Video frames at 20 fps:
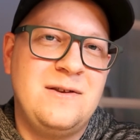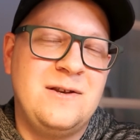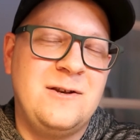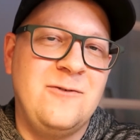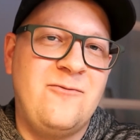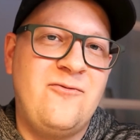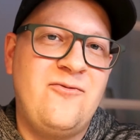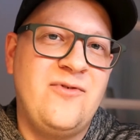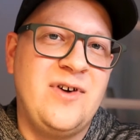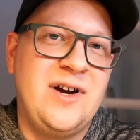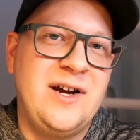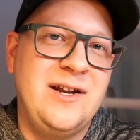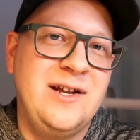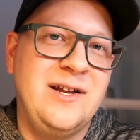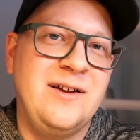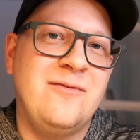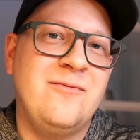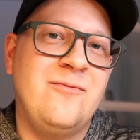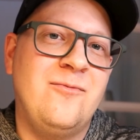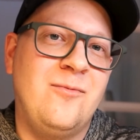
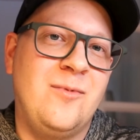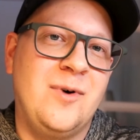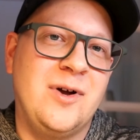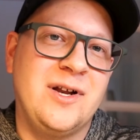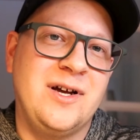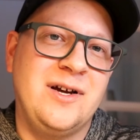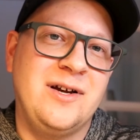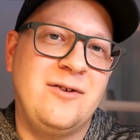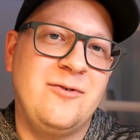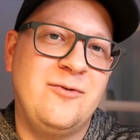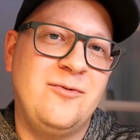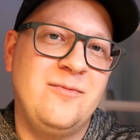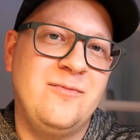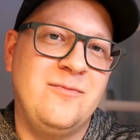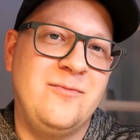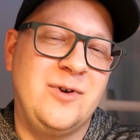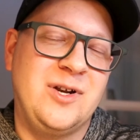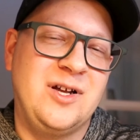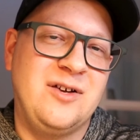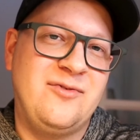defining what
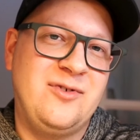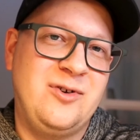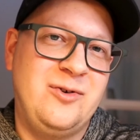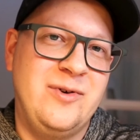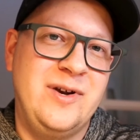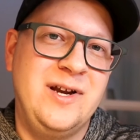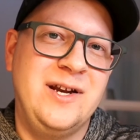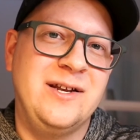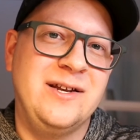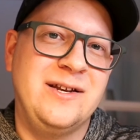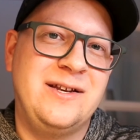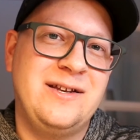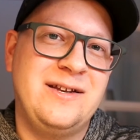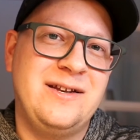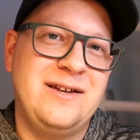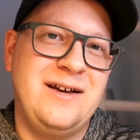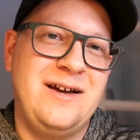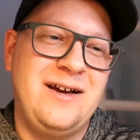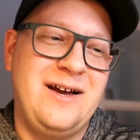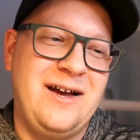I've created